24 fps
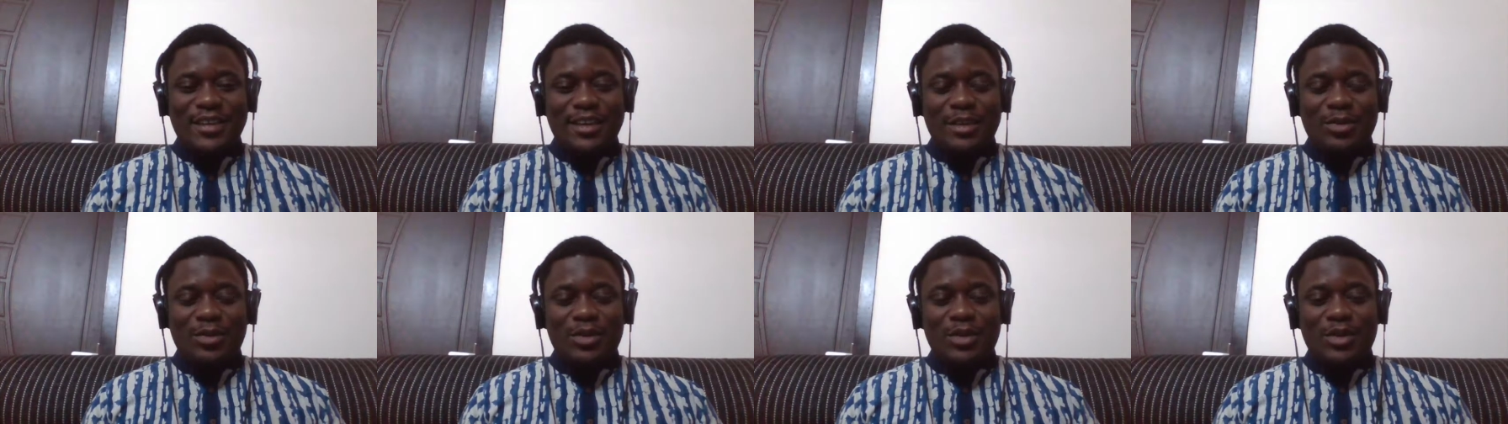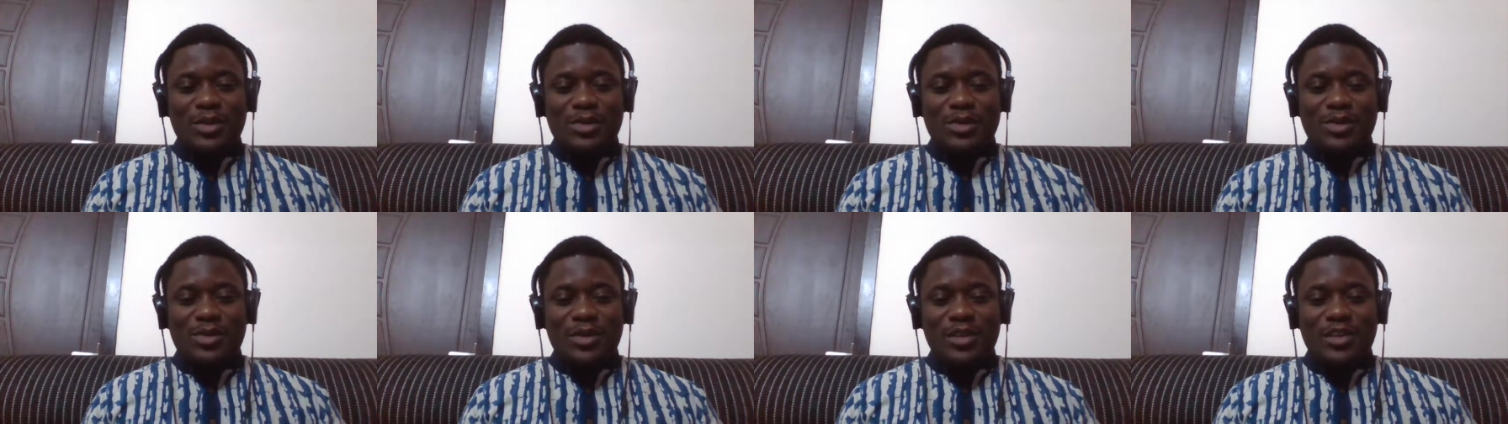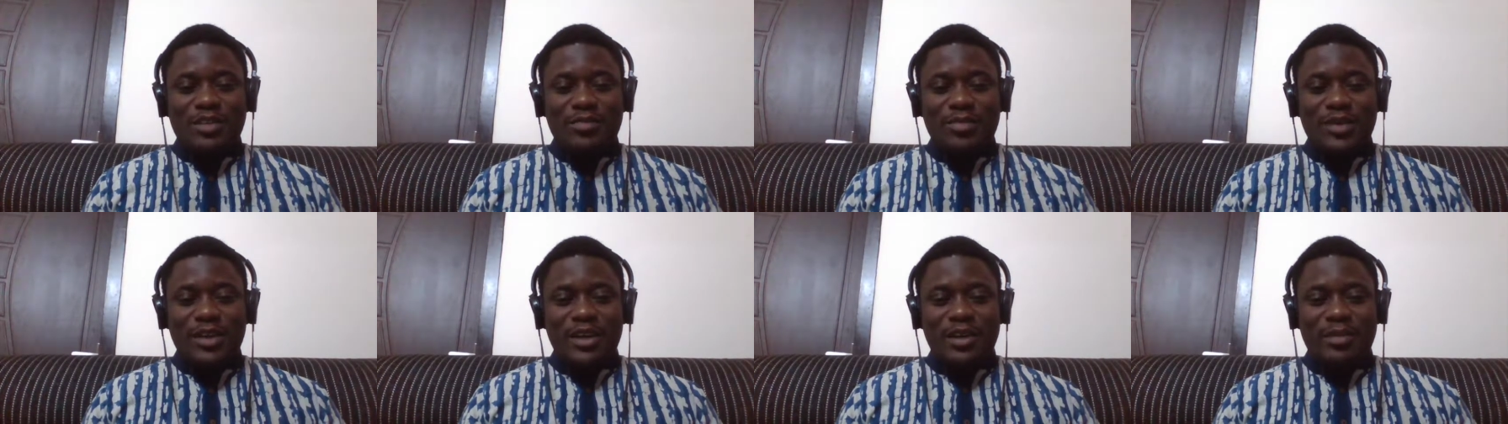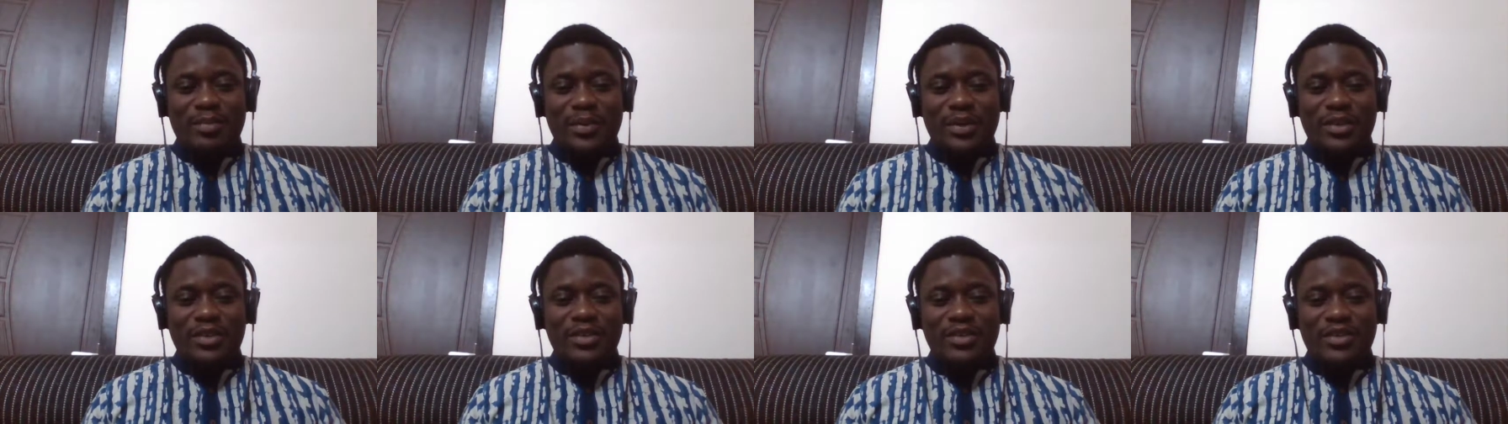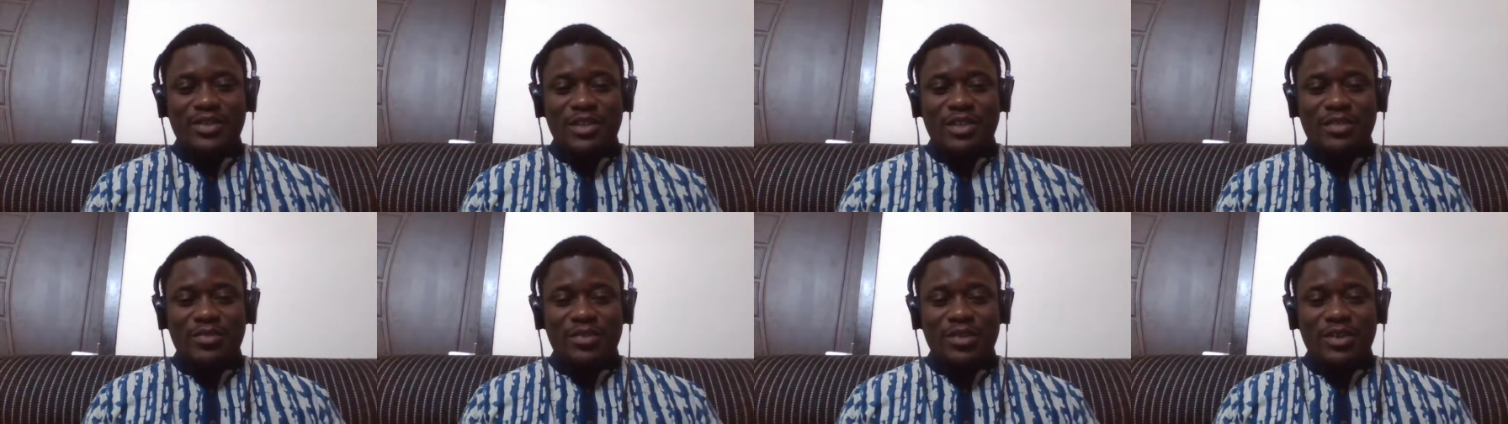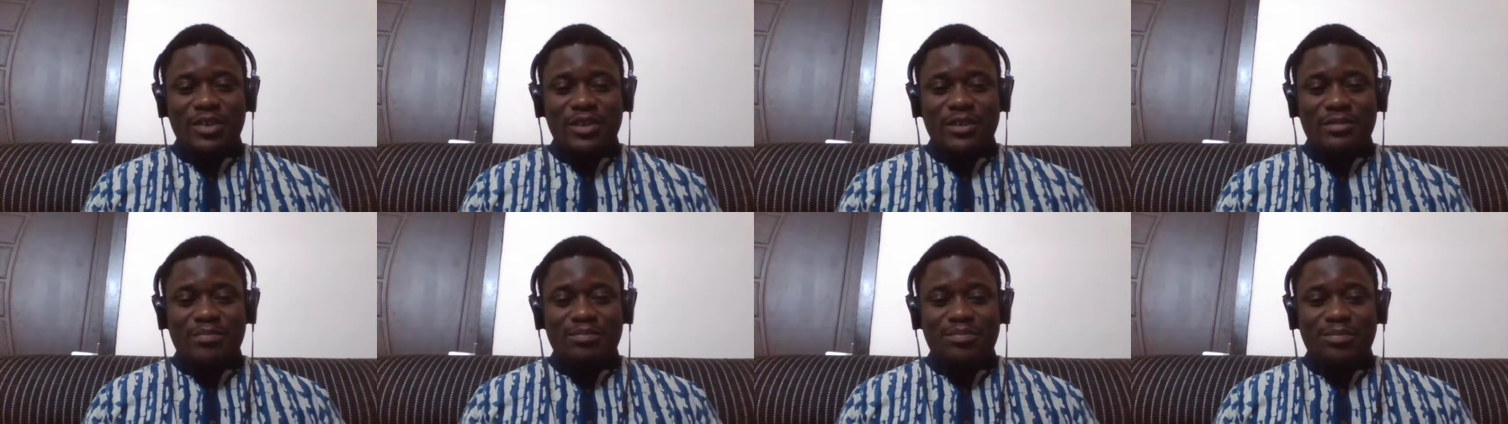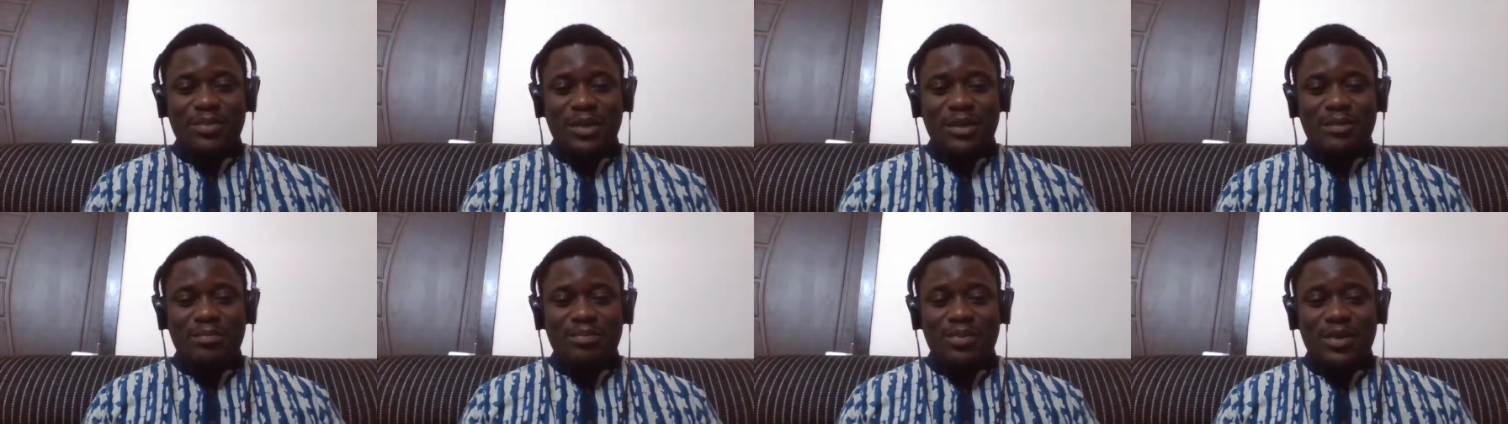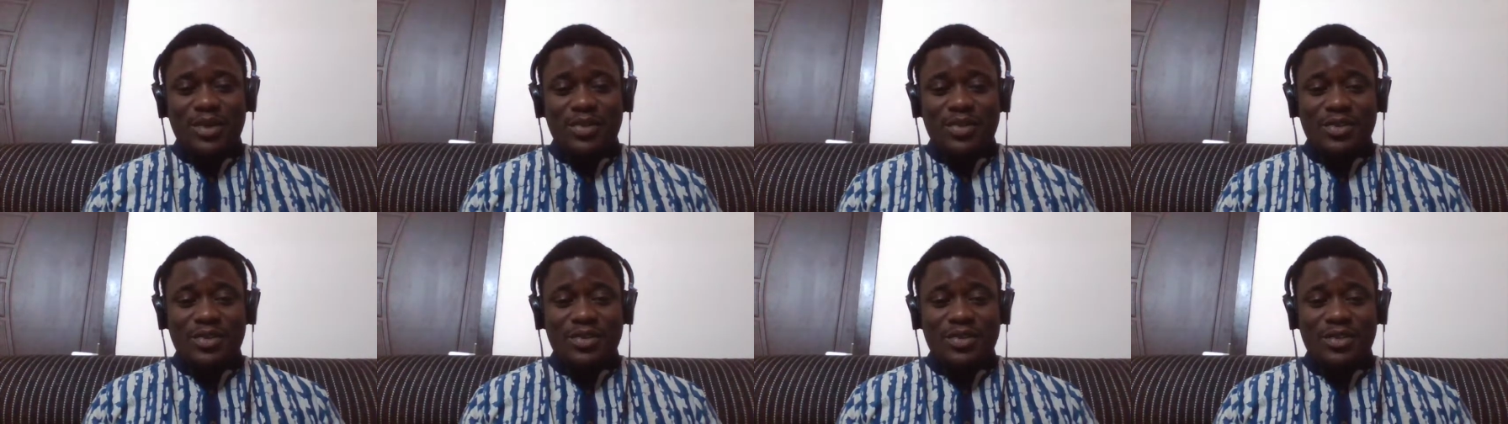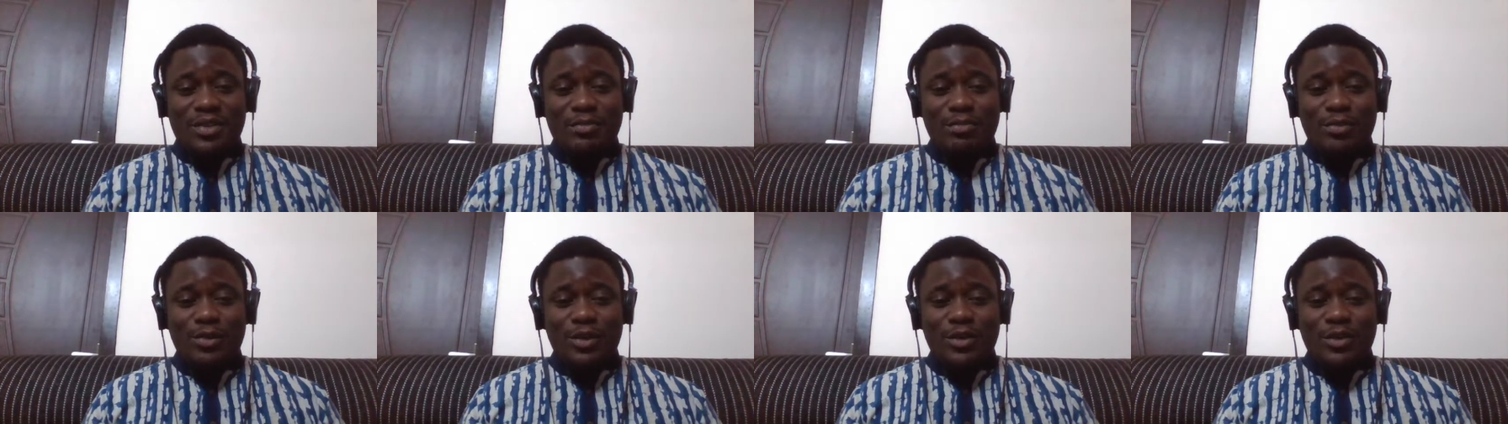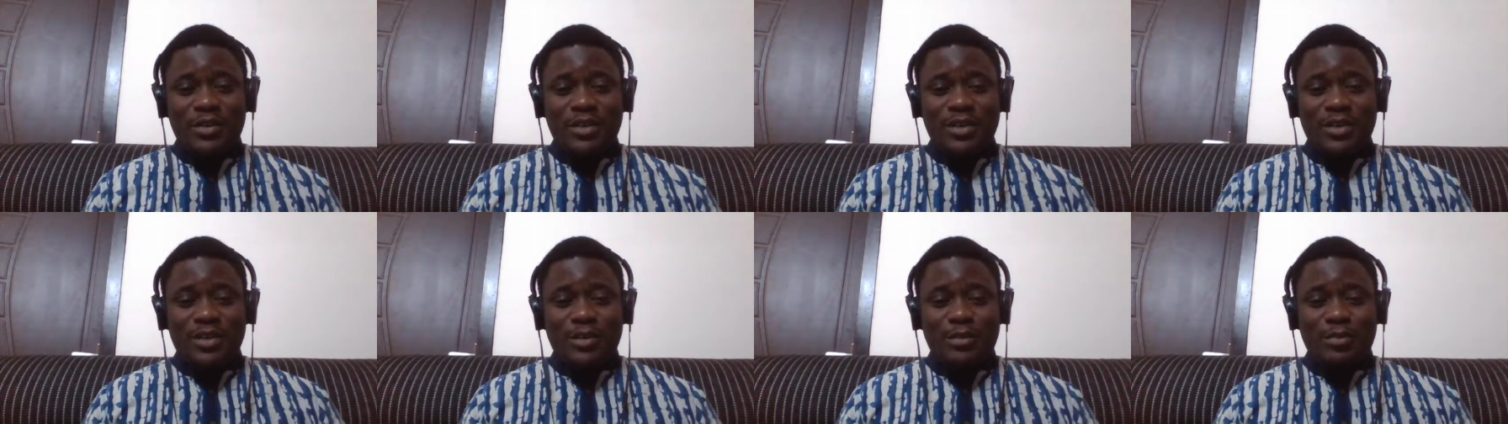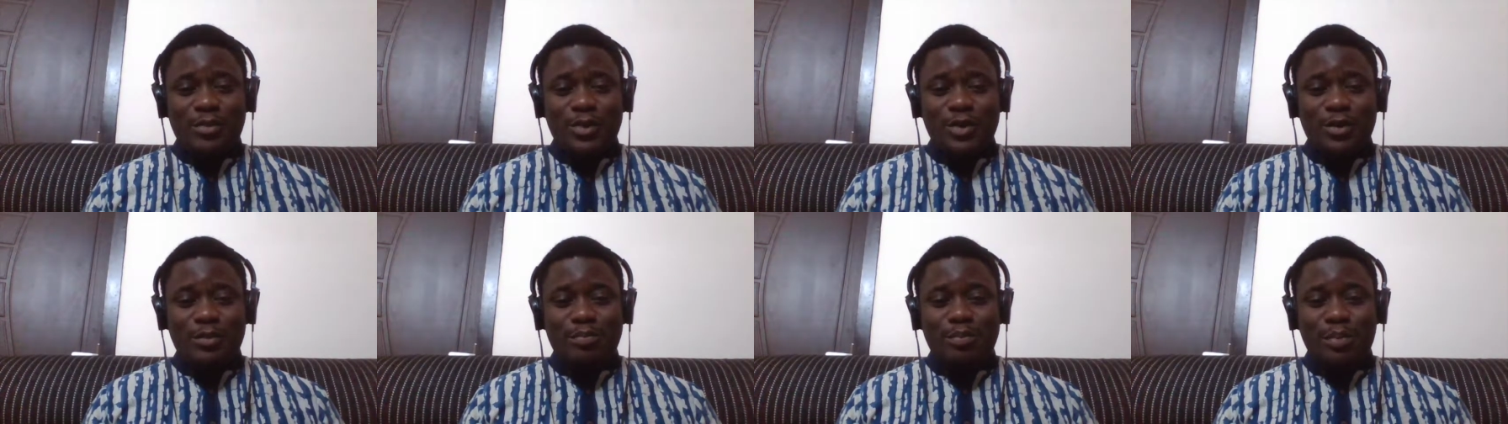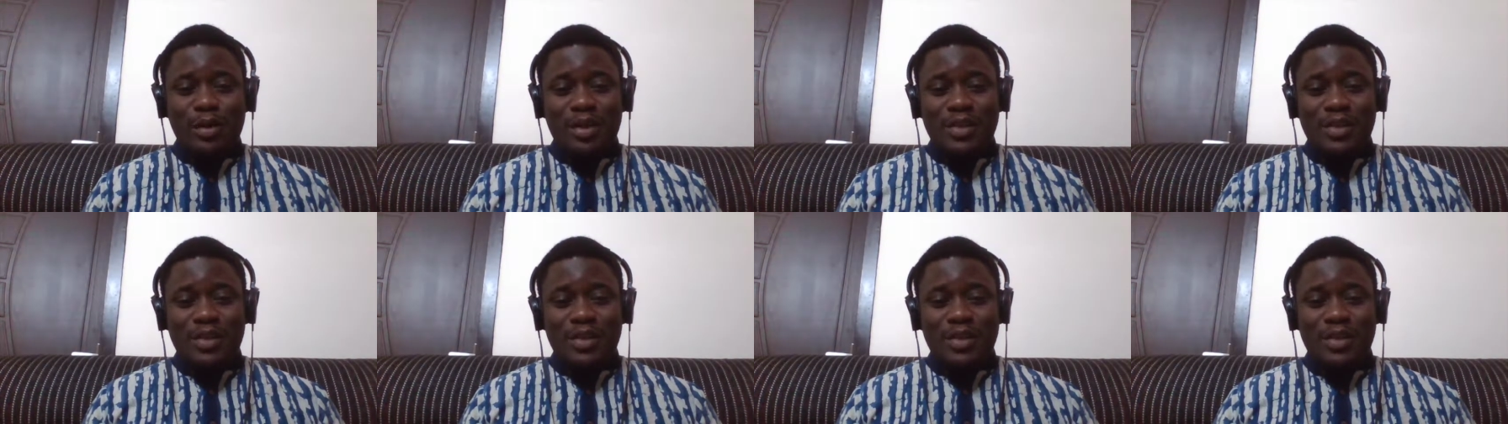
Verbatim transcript: I would also give my apologies for not being present in more in a more